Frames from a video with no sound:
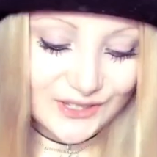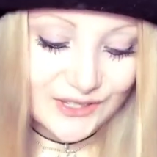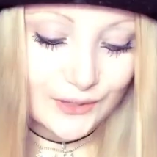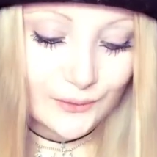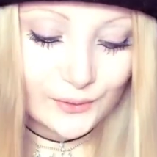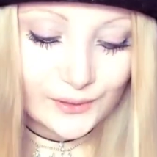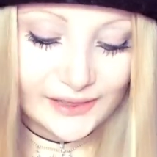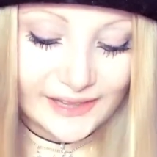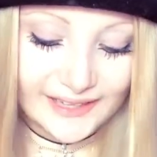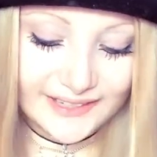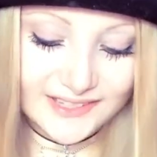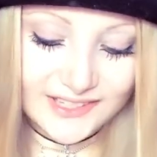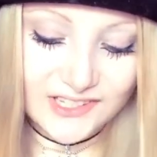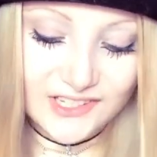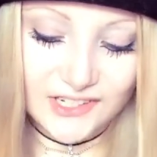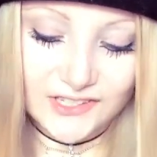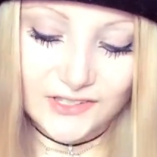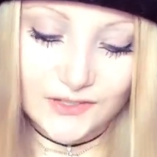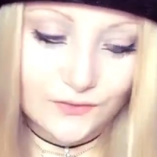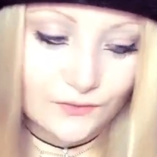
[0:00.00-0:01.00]
So let's
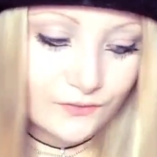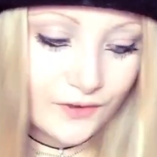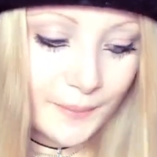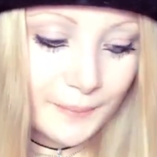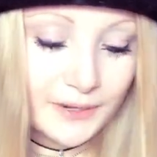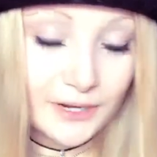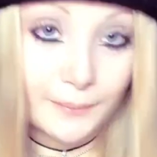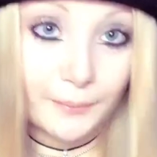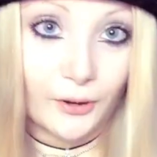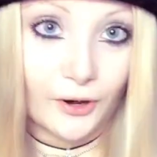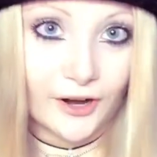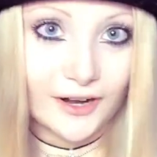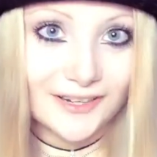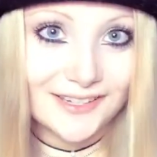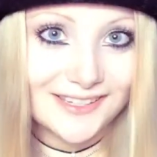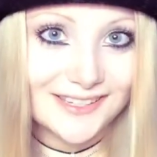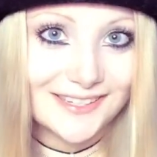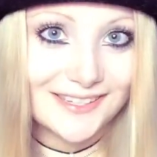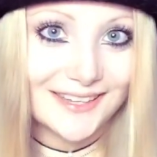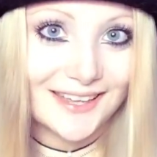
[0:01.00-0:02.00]
just rip it
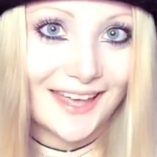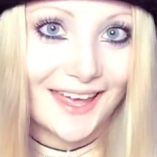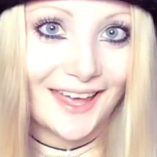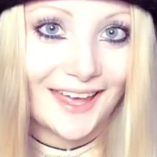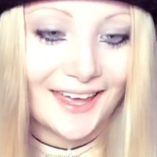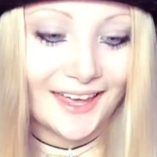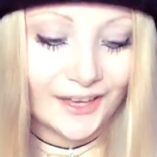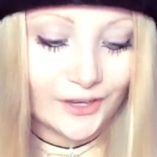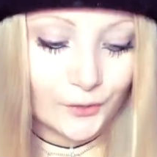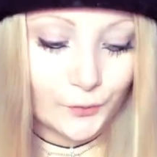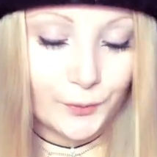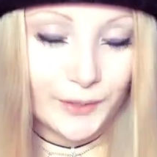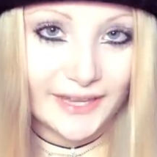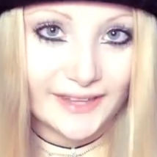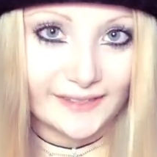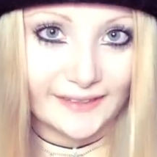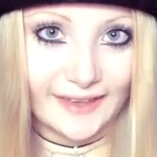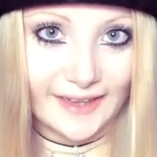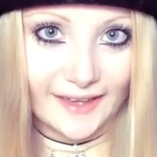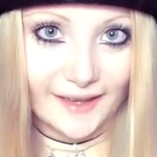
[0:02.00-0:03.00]
apart
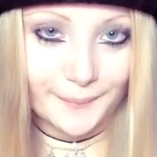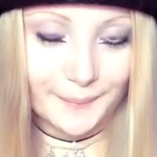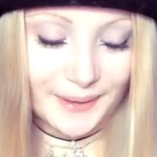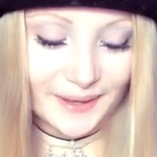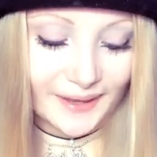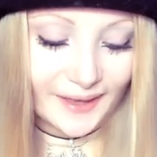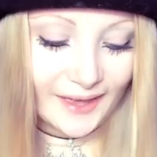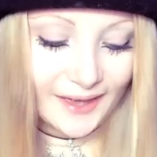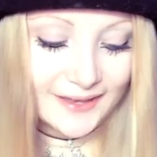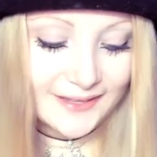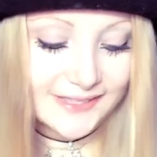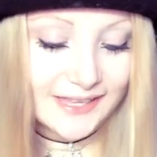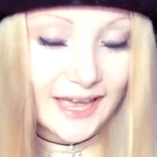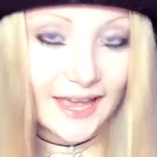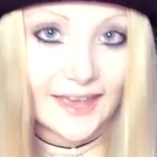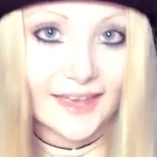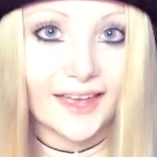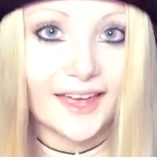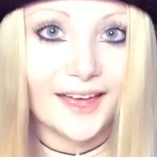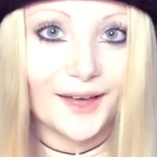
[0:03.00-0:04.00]
quickly because
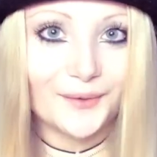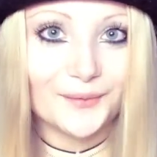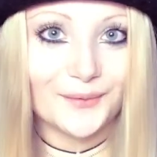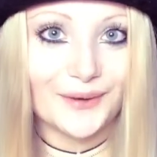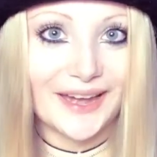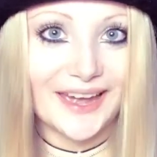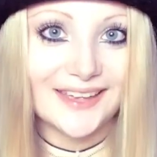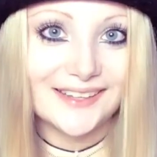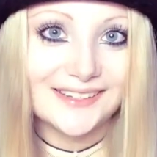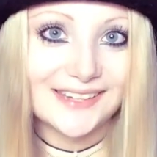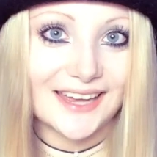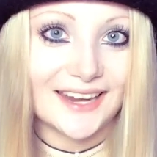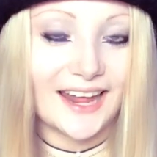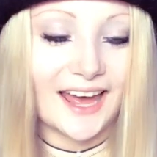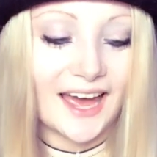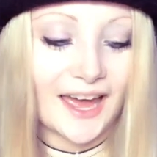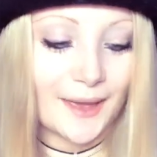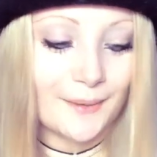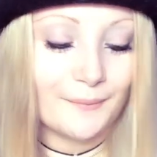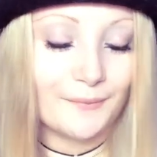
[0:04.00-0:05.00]
I can't wait and
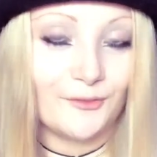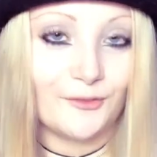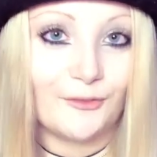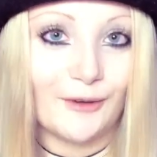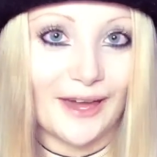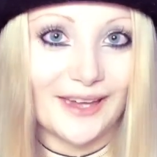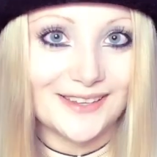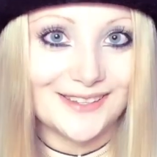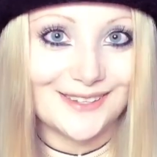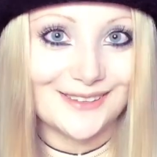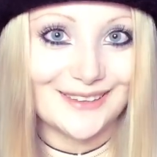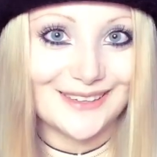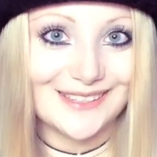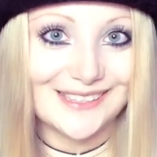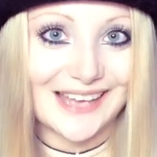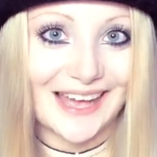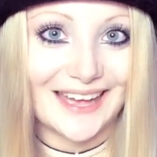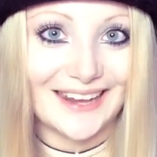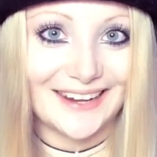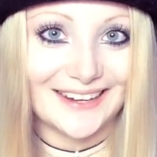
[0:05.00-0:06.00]
I'm way too
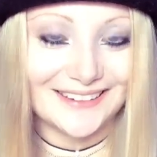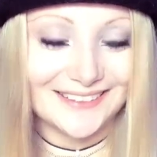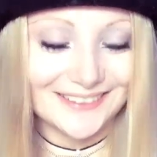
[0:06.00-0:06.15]
excited.